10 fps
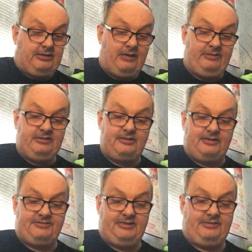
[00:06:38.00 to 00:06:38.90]
Gaming
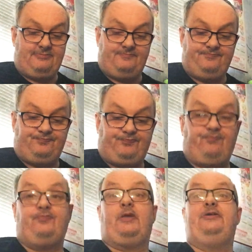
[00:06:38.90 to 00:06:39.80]
Grandad.
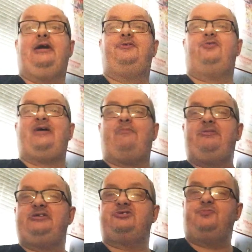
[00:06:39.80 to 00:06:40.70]
Now, I don't know how
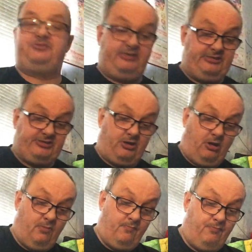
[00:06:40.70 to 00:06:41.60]
many subs he's
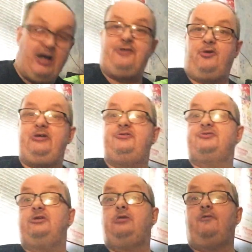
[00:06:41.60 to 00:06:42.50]
got, but I know he
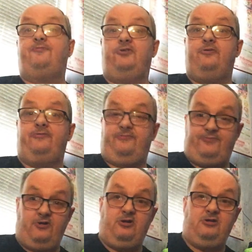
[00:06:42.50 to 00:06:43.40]
does a lot for
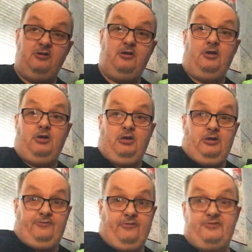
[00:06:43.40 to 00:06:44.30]

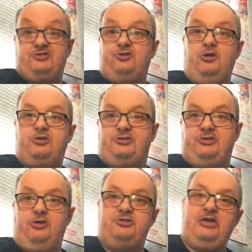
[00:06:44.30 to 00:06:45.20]
the Stroke
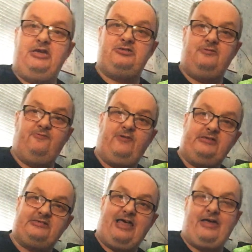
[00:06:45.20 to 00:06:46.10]
Association and
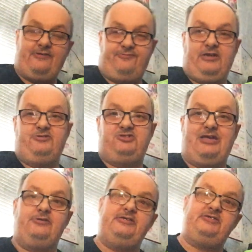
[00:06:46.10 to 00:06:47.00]
things like that, and
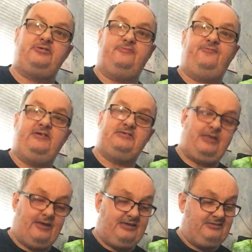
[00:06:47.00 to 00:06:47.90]
charities and things
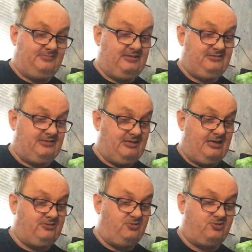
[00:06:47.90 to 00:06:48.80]
like that.
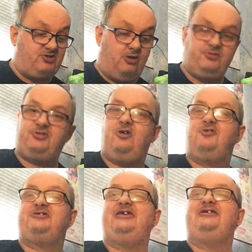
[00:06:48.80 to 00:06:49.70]
He does all
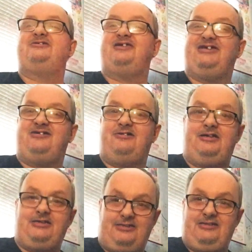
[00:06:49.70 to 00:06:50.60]
sorts. He's a
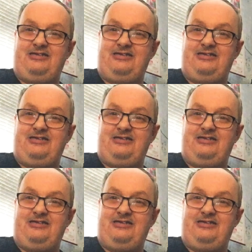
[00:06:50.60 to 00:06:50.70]
great...